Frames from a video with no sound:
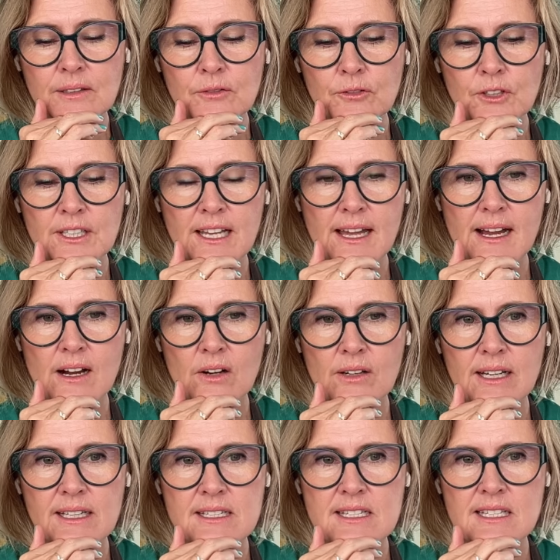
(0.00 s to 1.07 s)
for now
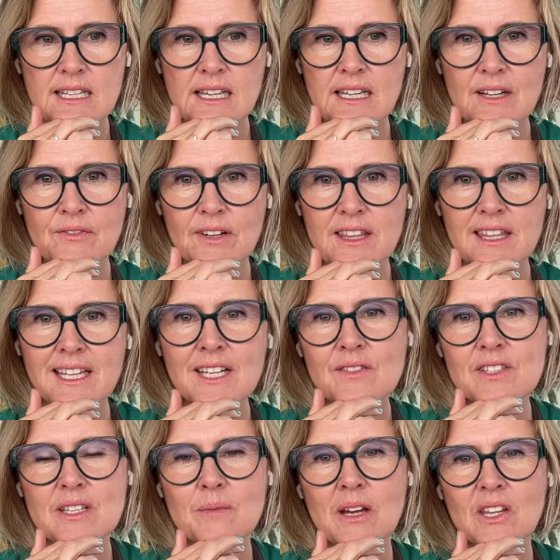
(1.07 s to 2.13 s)
and see if I think of
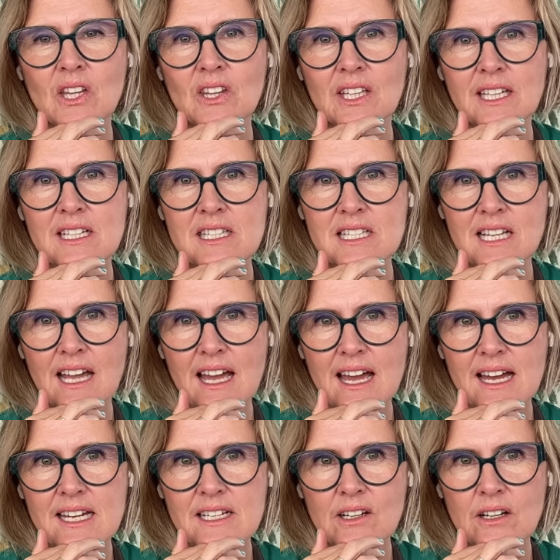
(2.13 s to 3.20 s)
some other things to
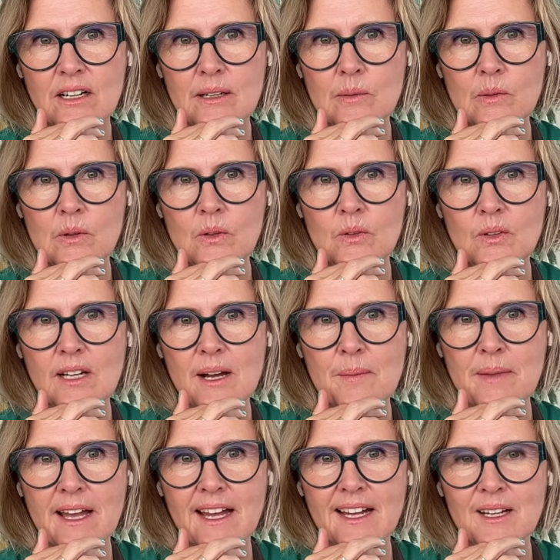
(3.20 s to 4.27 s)
add, I will come
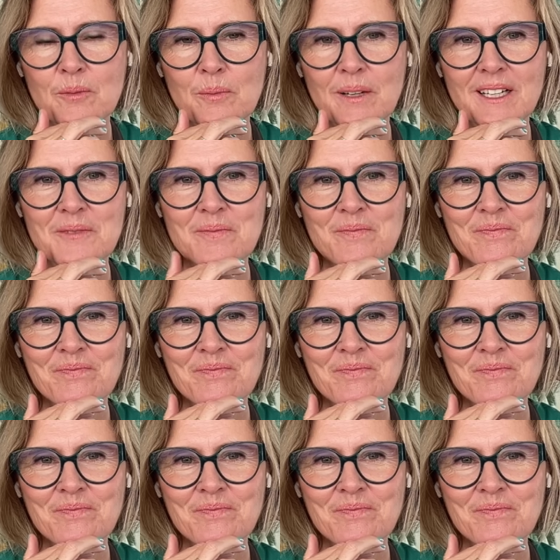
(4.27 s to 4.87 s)
back. But